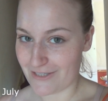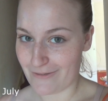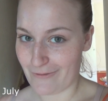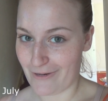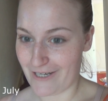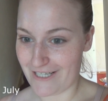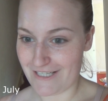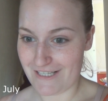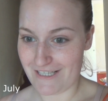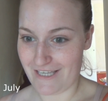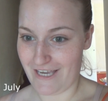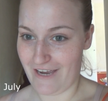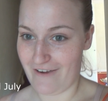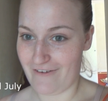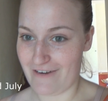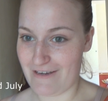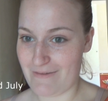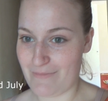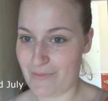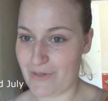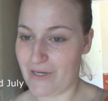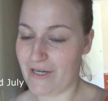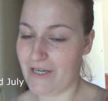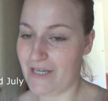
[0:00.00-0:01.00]
it's quite scary,
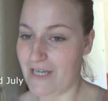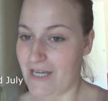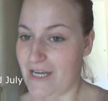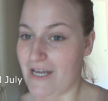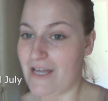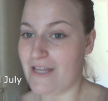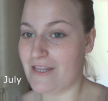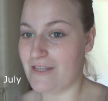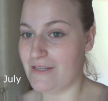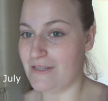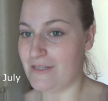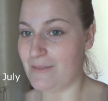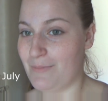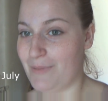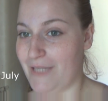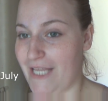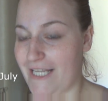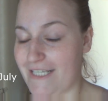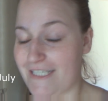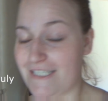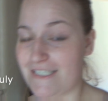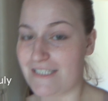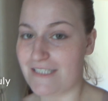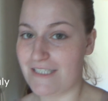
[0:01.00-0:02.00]
but the
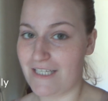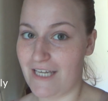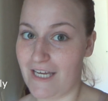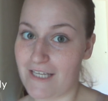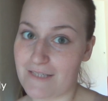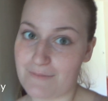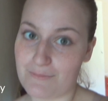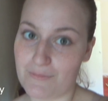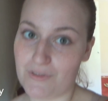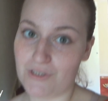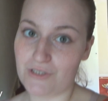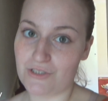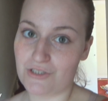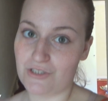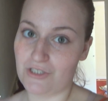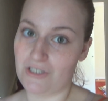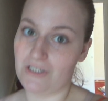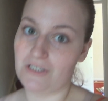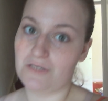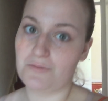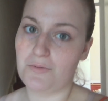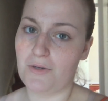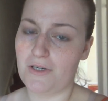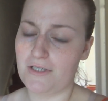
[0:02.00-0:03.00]
plan is to get as much
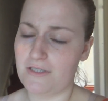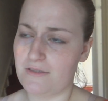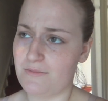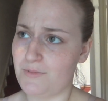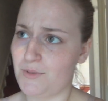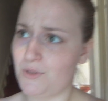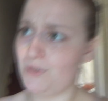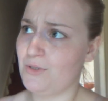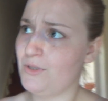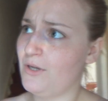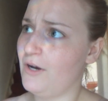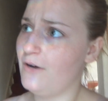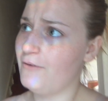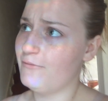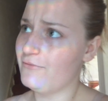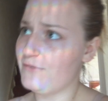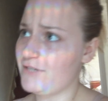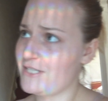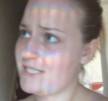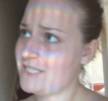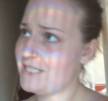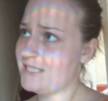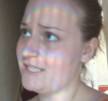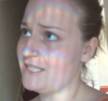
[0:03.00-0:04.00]
done as possible,
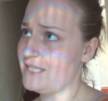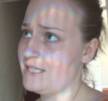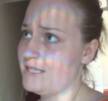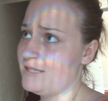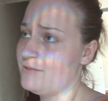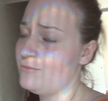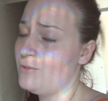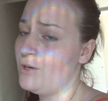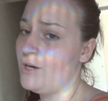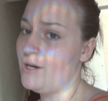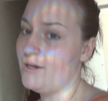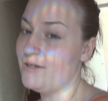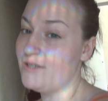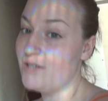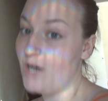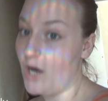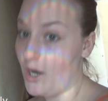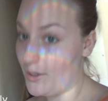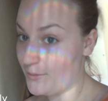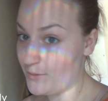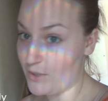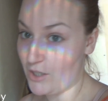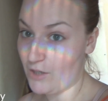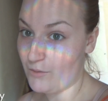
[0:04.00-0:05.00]
obviously, while
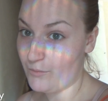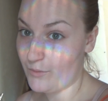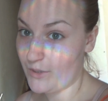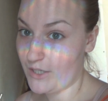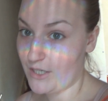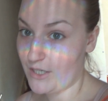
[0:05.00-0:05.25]
I'm not at